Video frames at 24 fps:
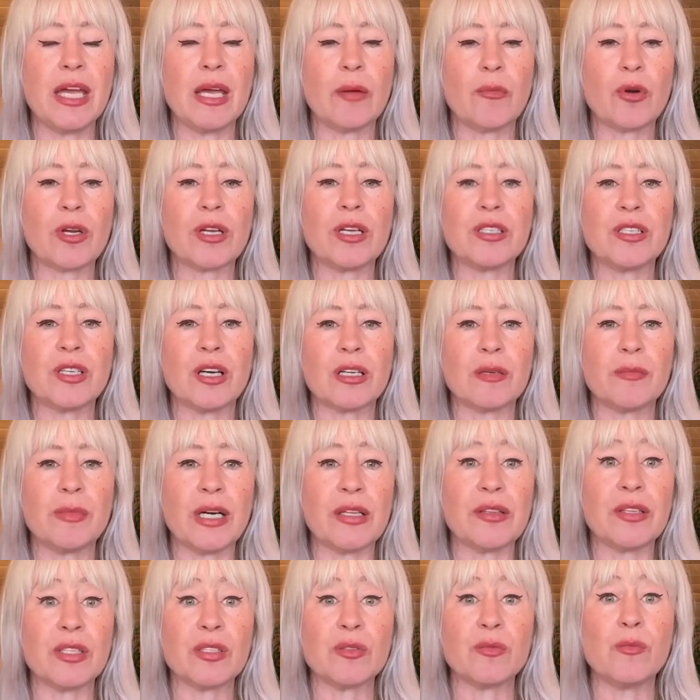And we're going to talk
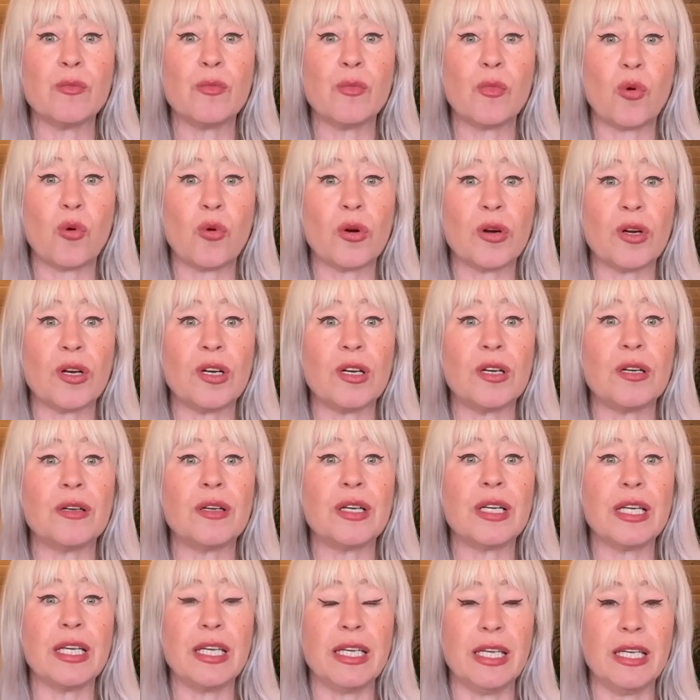about this
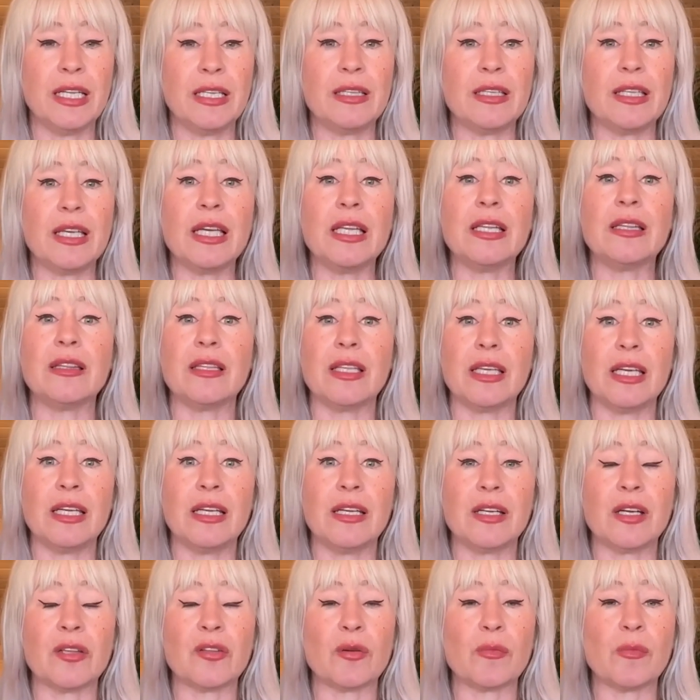more in
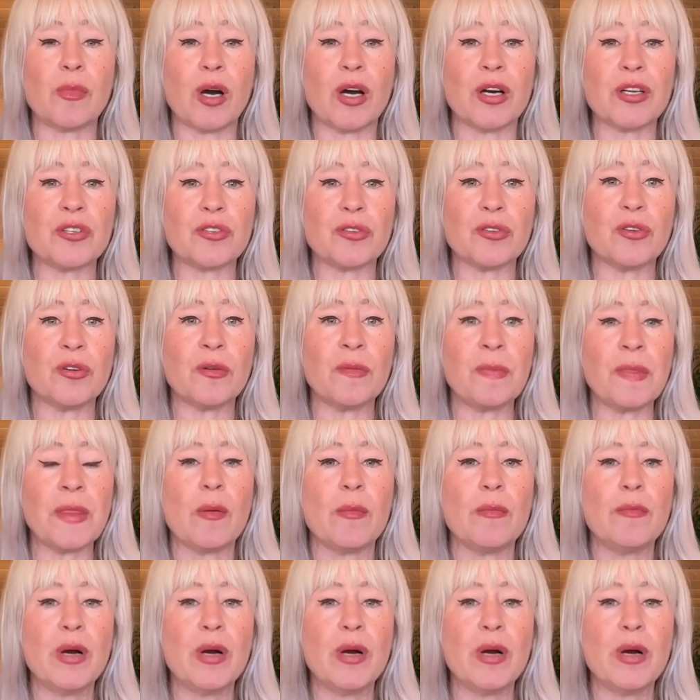another module.